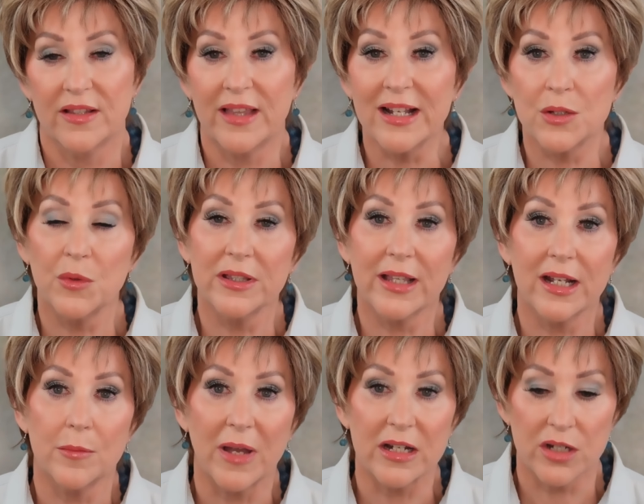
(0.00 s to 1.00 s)
That's one
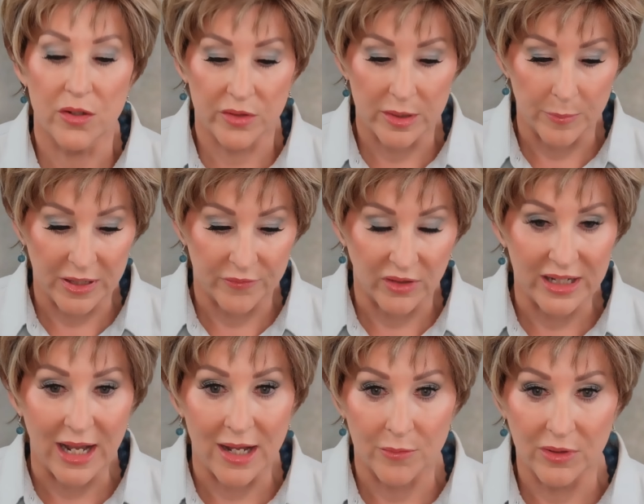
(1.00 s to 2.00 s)
thing about Tony of
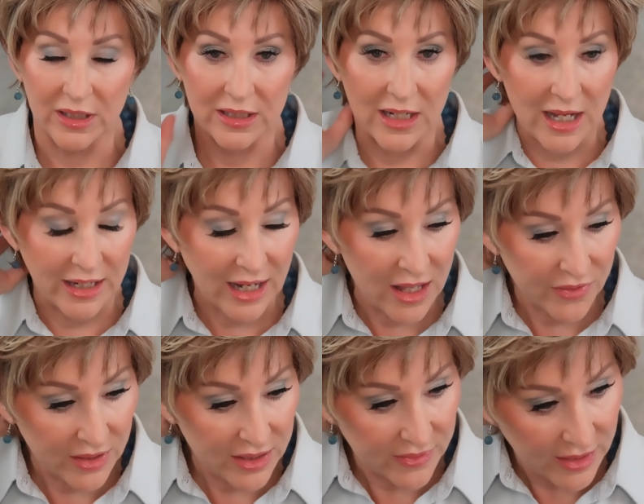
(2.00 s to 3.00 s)
Beverly I really like. I
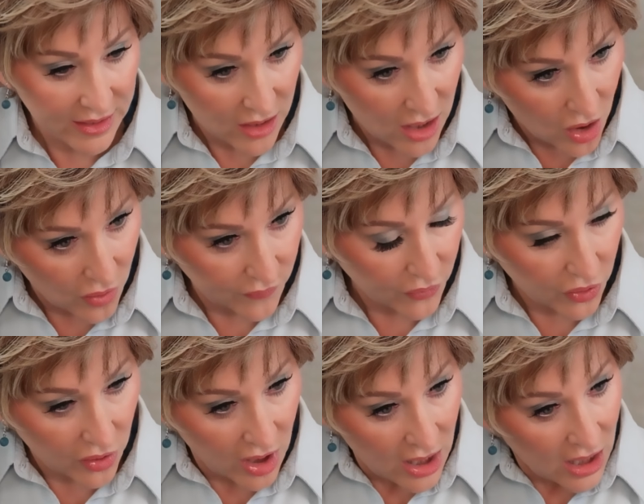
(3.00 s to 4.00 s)
think they
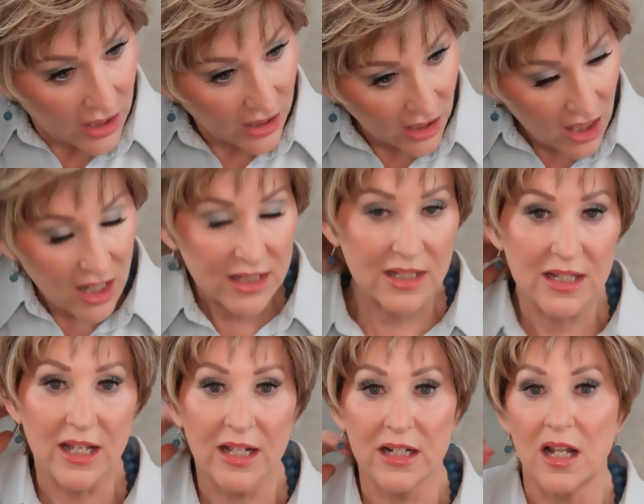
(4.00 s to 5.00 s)
offer lots
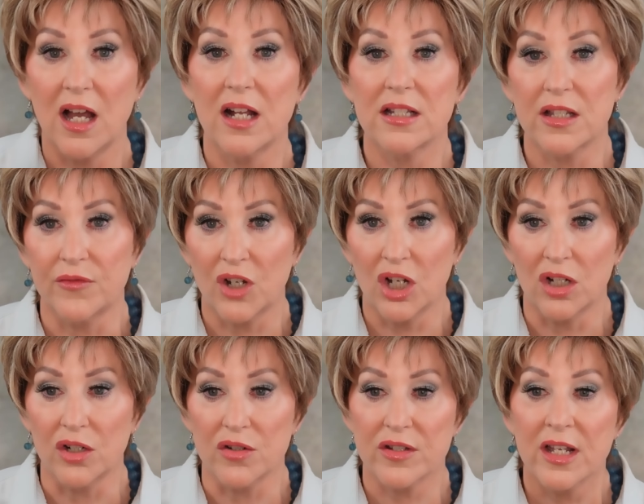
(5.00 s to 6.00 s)
and lots of
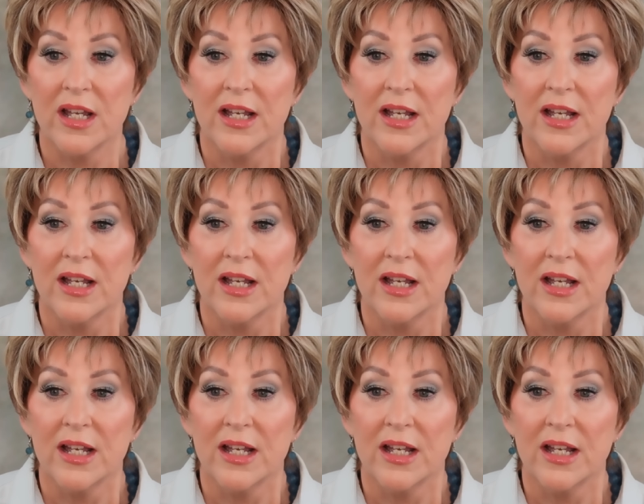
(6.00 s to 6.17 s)
colors.